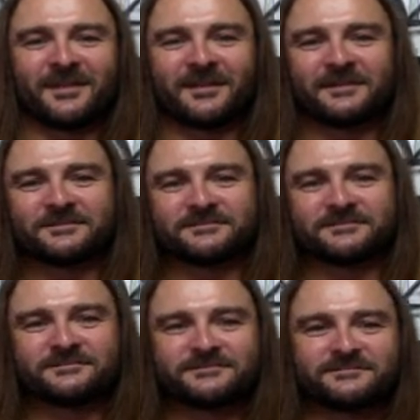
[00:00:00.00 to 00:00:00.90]

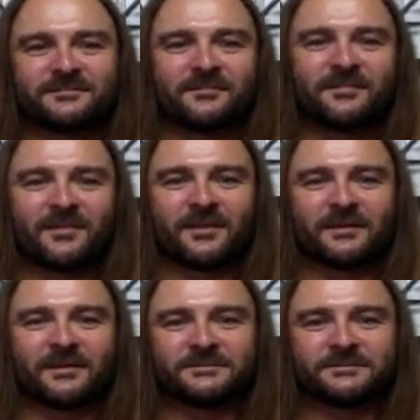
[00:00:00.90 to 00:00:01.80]

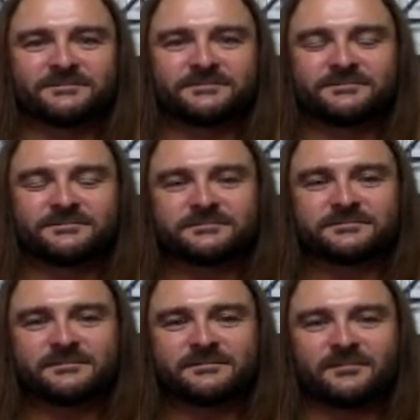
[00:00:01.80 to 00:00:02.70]

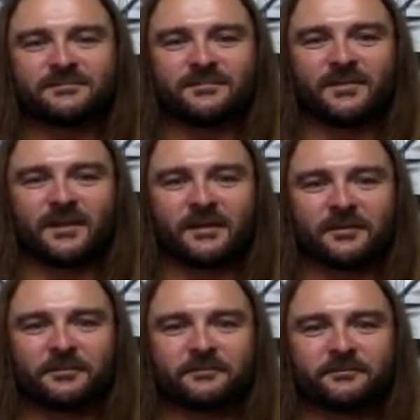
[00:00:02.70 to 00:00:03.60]

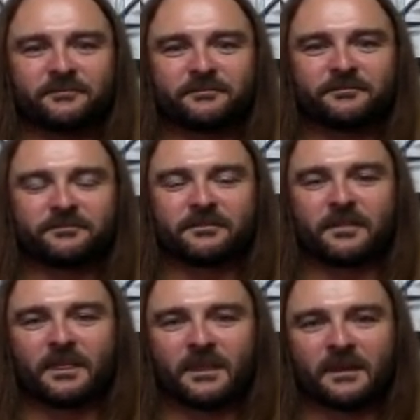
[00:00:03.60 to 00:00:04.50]

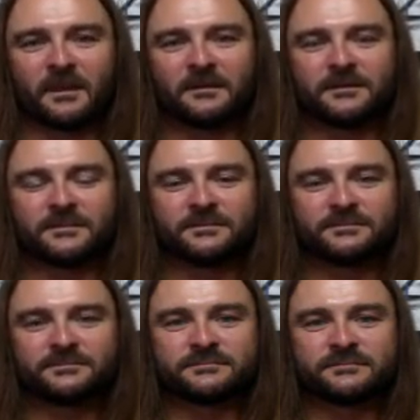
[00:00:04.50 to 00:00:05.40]

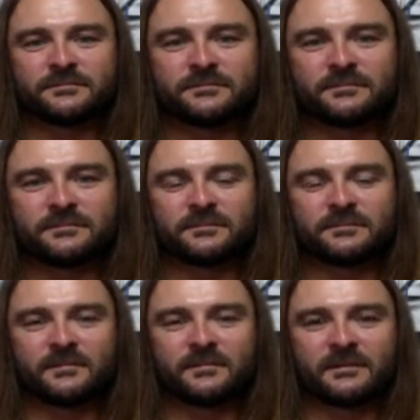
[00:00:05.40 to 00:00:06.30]

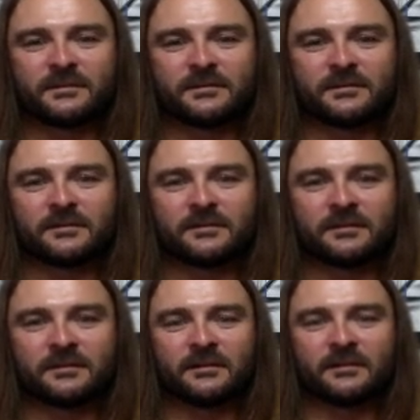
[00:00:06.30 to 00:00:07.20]

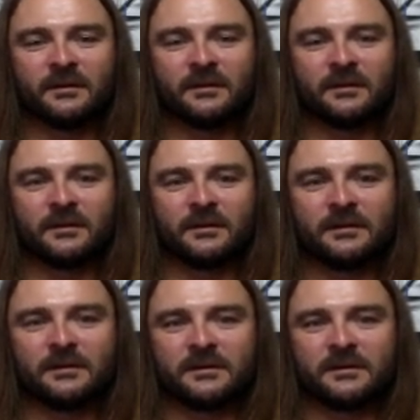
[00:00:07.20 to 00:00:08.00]
This person isn't speaking.